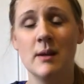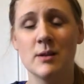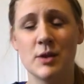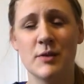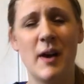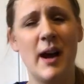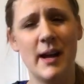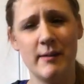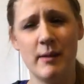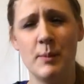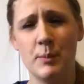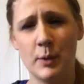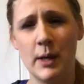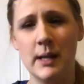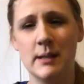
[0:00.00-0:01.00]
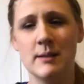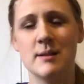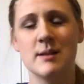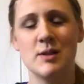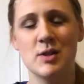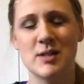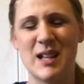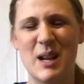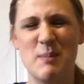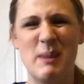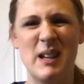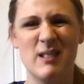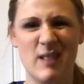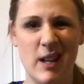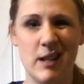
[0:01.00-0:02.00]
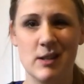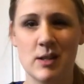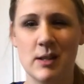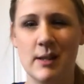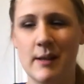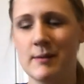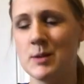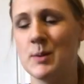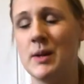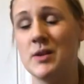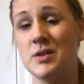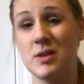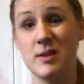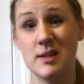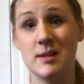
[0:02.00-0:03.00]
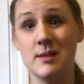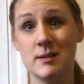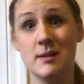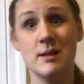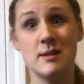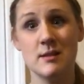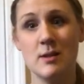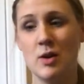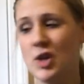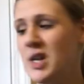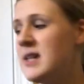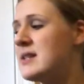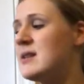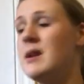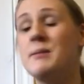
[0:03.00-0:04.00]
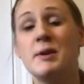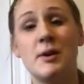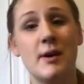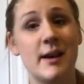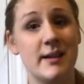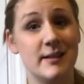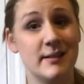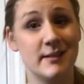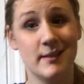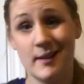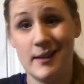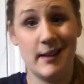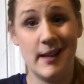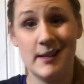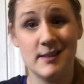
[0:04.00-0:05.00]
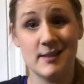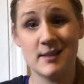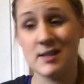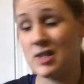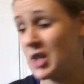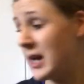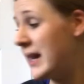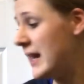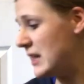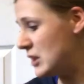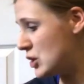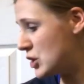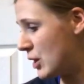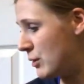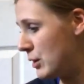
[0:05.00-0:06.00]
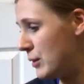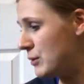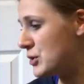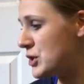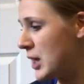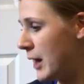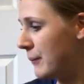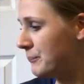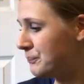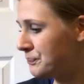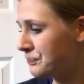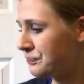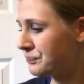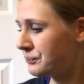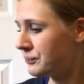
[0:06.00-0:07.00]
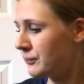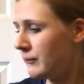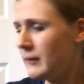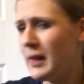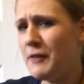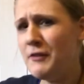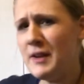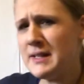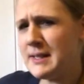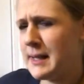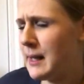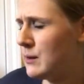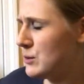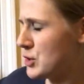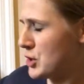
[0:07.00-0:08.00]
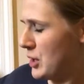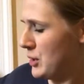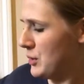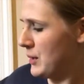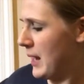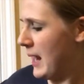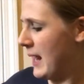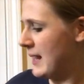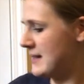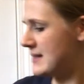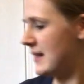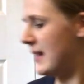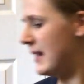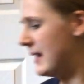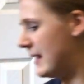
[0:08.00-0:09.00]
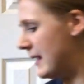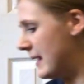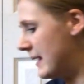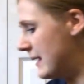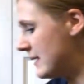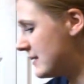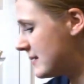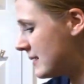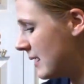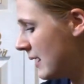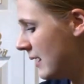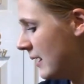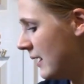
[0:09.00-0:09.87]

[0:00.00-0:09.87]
sort of higher end brands and just like a better range in there as well. So this is all good. So let me go ahead and get stuck in and show you. So first thing I will show you guys is